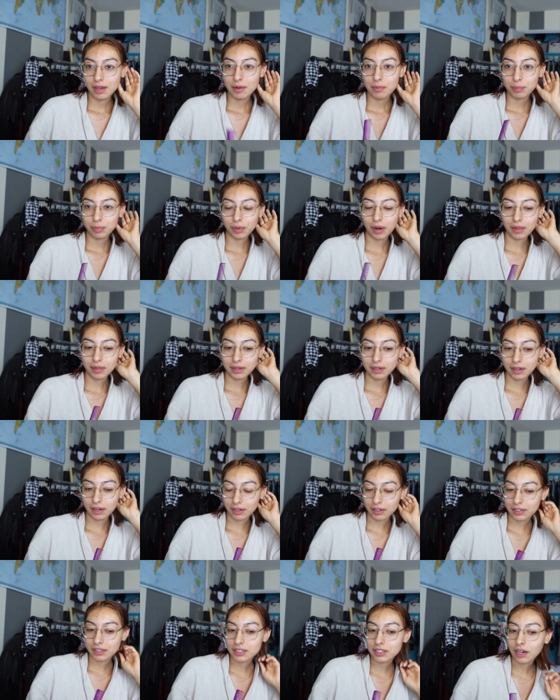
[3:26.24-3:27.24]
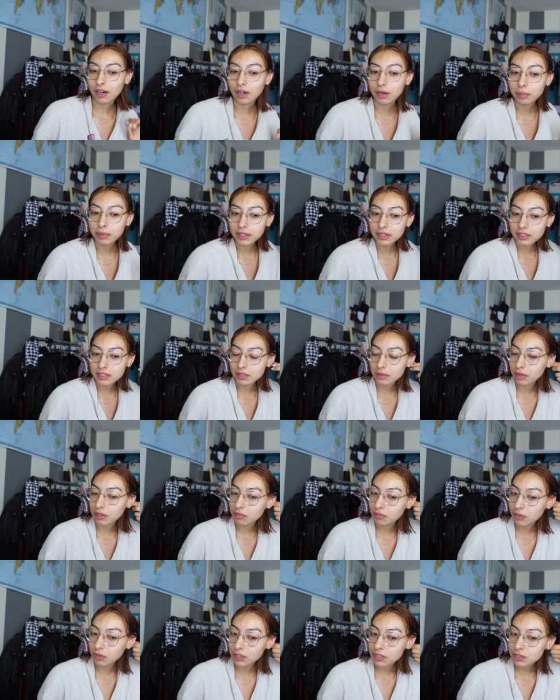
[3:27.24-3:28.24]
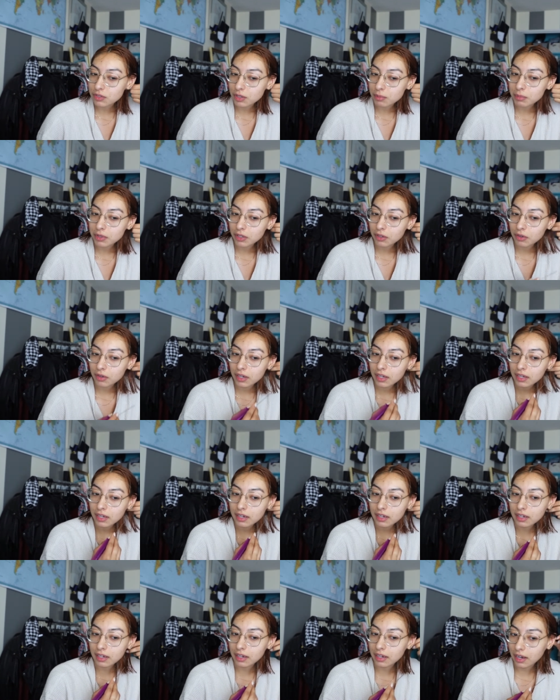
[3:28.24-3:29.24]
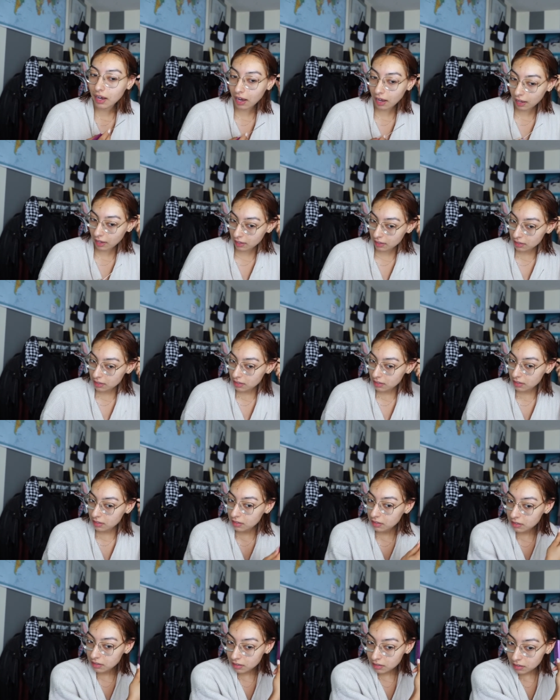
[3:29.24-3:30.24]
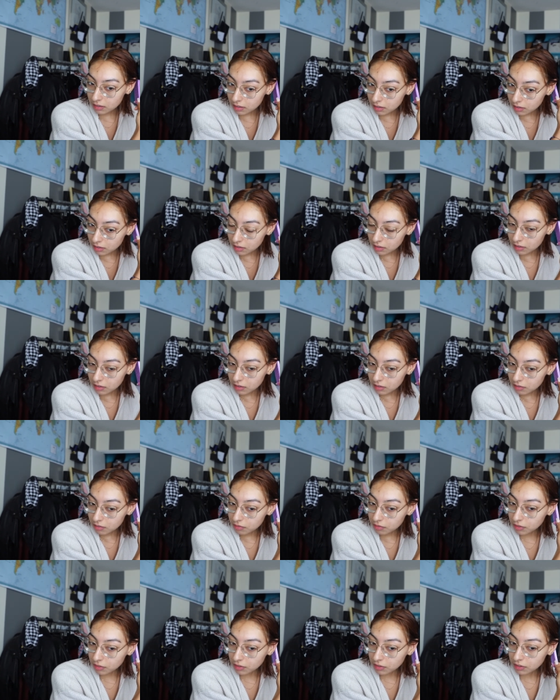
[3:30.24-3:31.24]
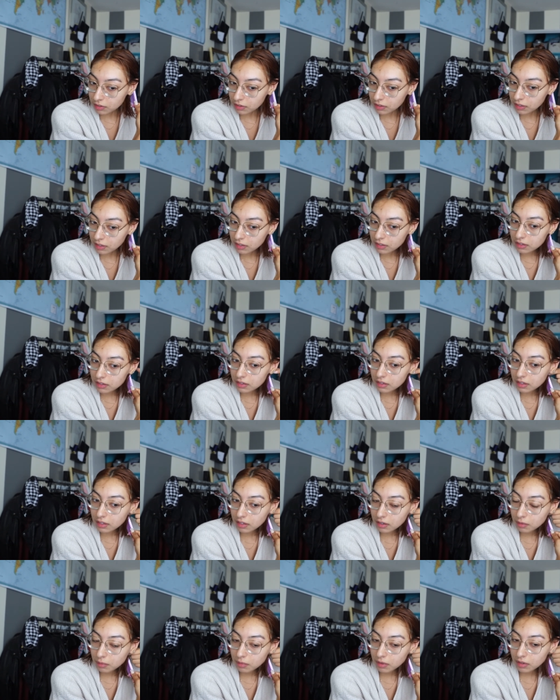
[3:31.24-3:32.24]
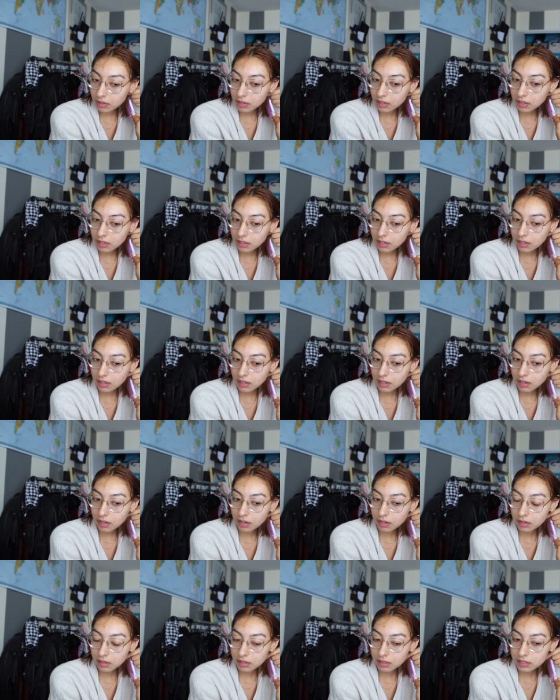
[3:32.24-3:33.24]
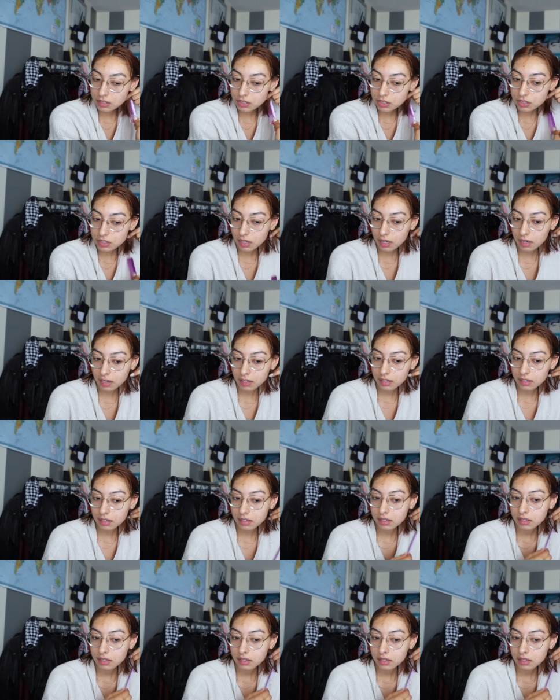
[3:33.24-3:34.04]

Probably not gonna talk because I wanna focus, so I'm gonna create a guide for the length that I want on each side.